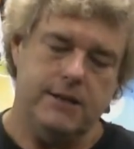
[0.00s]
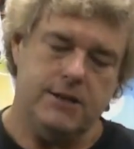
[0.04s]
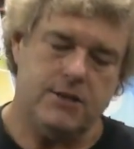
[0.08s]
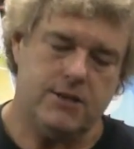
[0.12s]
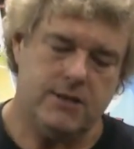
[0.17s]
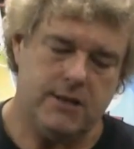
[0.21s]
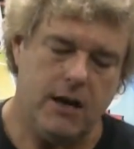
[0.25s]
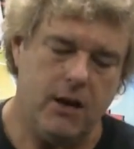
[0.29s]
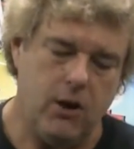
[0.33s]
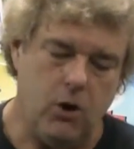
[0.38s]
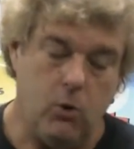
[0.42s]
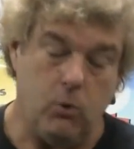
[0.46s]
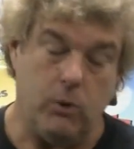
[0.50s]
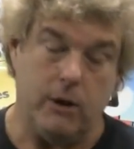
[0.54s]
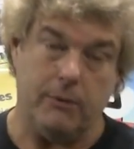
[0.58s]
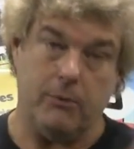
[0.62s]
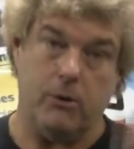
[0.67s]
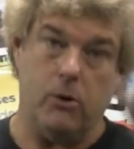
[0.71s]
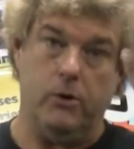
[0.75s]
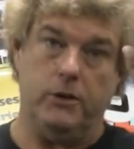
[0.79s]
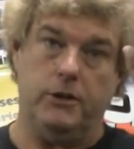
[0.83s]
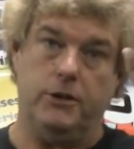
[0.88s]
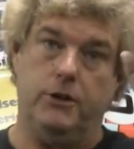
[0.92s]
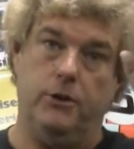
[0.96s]
So what
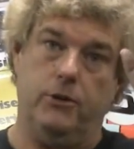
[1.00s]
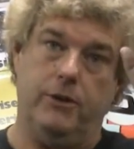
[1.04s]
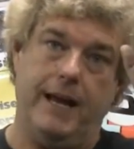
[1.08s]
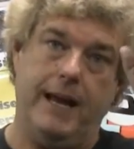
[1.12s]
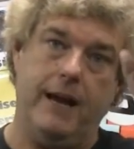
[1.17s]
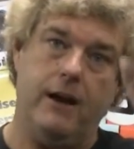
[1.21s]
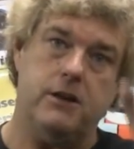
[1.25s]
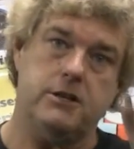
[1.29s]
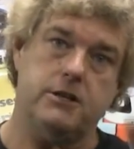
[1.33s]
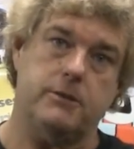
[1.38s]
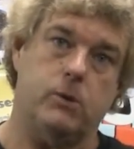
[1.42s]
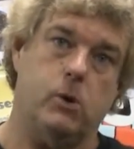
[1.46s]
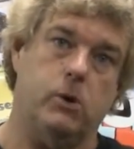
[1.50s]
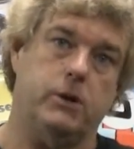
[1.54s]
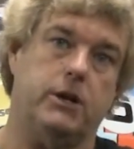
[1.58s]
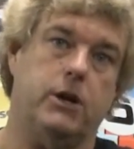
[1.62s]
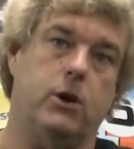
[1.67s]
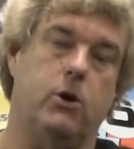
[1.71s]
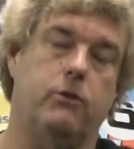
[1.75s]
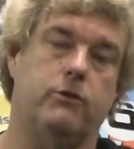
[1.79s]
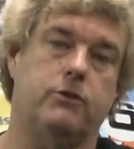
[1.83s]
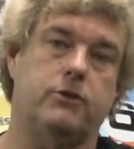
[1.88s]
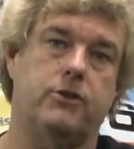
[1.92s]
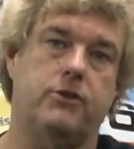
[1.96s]
I'm going to do now is I'm going
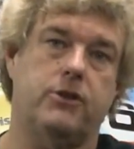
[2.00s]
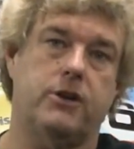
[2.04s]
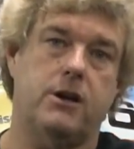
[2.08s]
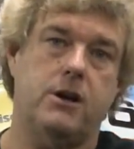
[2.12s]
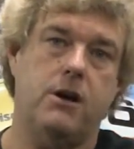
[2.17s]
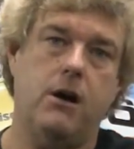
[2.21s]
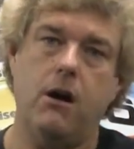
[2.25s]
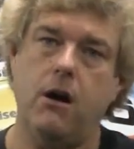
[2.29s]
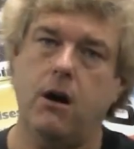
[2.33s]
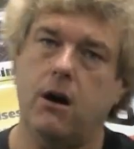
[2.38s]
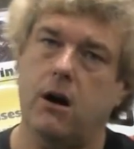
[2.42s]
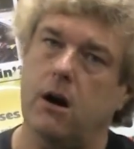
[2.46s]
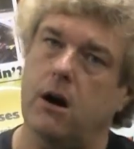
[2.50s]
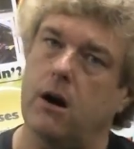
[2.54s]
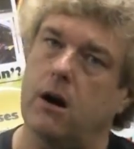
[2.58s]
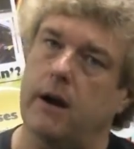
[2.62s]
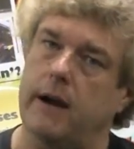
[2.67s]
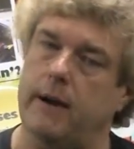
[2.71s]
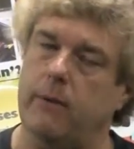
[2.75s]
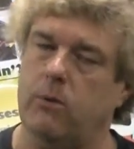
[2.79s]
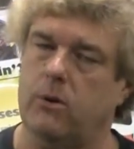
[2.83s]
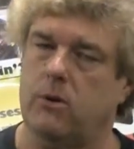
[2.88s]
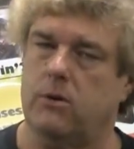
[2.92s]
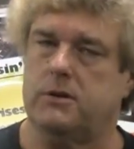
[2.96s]
to go over to the
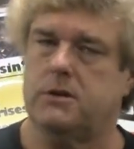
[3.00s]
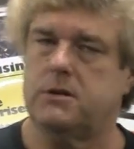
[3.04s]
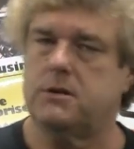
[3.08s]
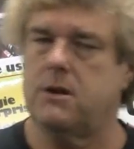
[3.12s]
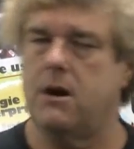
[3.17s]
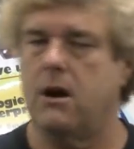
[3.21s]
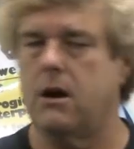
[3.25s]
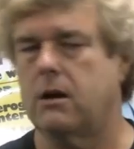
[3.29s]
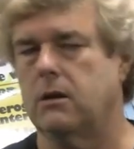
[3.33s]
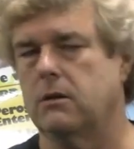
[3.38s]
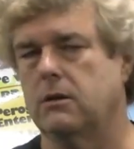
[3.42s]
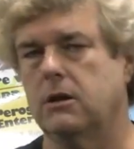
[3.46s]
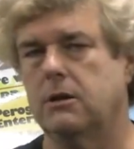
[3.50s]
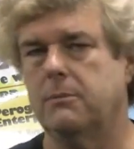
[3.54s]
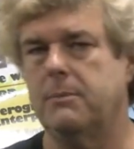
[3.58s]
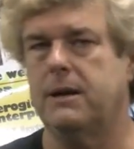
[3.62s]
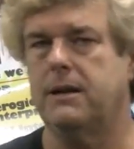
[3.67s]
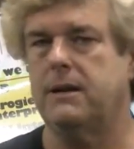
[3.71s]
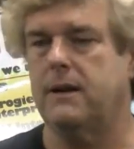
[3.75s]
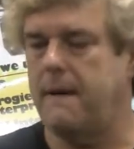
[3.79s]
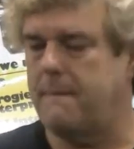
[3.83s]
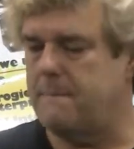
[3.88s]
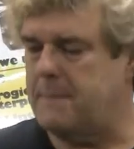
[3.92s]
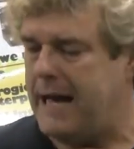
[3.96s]
car and we're going to talk a little
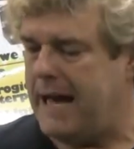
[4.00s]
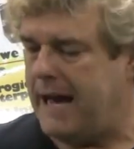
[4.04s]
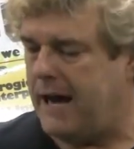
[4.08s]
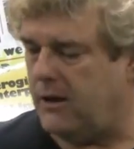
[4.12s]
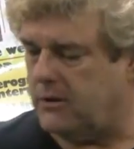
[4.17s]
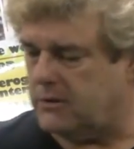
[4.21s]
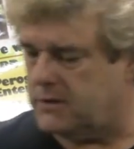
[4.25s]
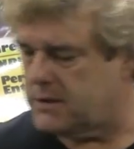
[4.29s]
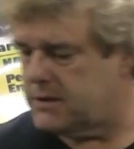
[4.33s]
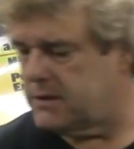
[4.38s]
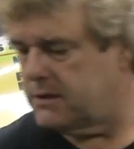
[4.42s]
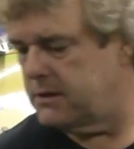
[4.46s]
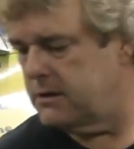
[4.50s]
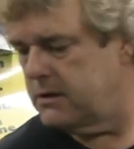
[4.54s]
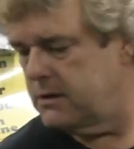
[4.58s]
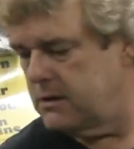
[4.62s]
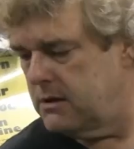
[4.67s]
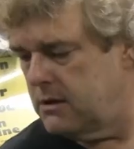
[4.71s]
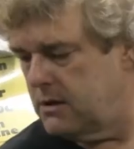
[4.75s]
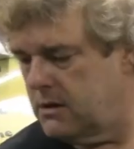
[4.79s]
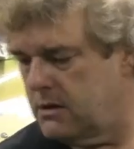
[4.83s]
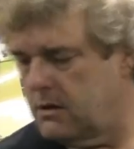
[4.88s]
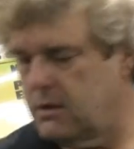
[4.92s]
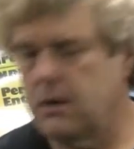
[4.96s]
bit about
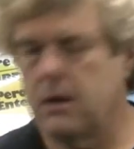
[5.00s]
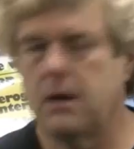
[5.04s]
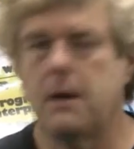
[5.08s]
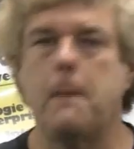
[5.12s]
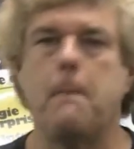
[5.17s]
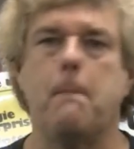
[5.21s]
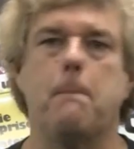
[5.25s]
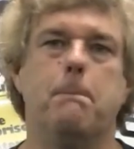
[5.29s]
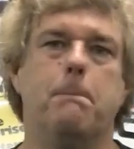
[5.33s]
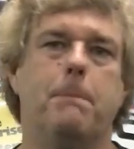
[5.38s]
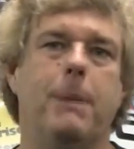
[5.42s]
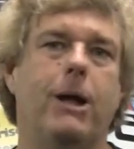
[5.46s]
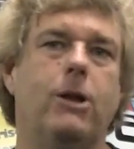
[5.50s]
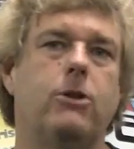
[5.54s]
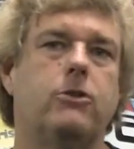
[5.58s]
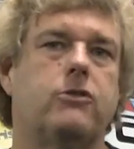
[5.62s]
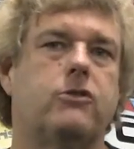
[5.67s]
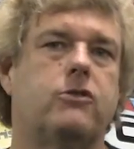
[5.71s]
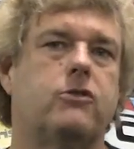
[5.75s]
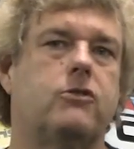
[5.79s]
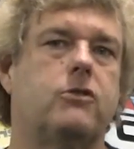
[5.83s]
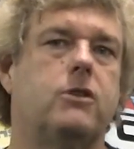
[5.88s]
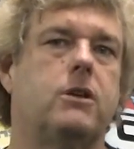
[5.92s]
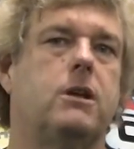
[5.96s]

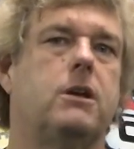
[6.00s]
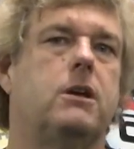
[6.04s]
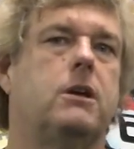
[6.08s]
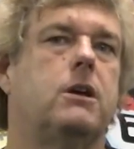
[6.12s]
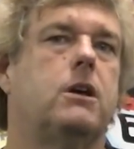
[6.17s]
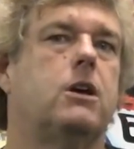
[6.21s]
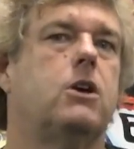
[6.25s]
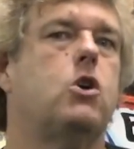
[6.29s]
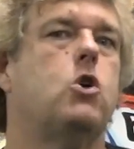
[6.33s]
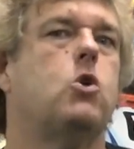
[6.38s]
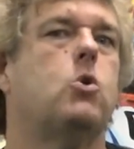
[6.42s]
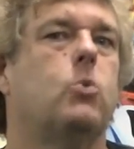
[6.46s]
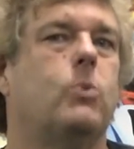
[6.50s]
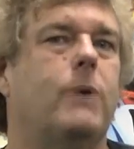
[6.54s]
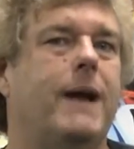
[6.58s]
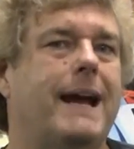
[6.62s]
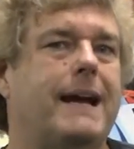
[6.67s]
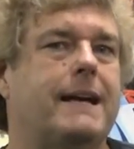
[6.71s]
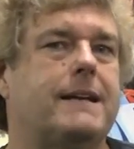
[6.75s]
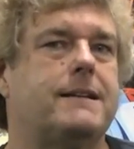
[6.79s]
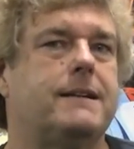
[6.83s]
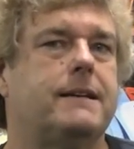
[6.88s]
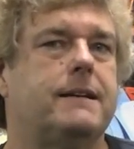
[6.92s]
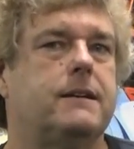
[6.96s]
belt's
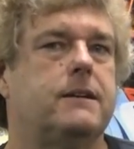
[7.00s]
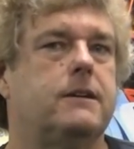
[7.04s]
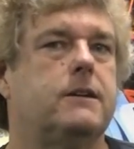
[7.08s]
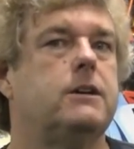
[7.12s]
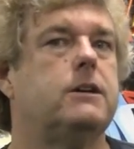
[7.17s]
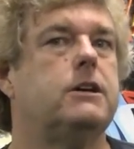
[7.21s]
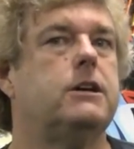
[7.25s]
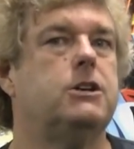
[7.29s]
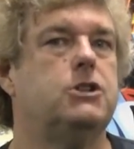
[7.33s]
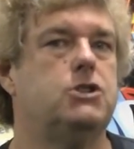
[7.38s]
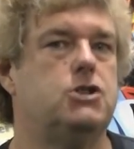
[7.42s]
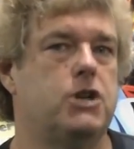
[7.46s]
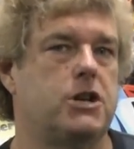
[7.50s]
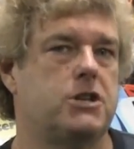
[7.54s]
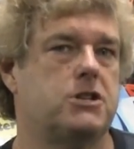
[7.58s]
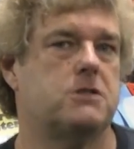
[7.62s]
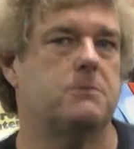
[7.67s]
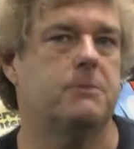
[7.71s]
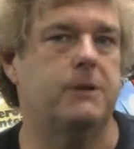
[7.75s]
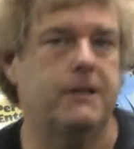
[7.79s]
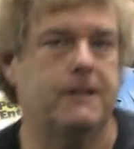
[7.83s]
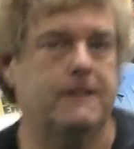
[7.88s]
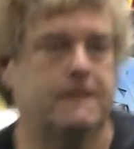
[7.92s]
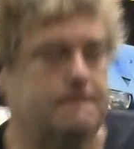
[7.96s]
correct
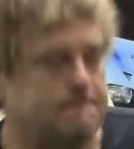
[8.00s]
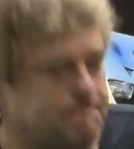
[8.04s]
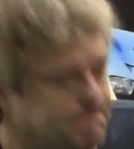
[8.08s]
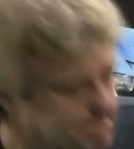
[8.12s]
adjustment.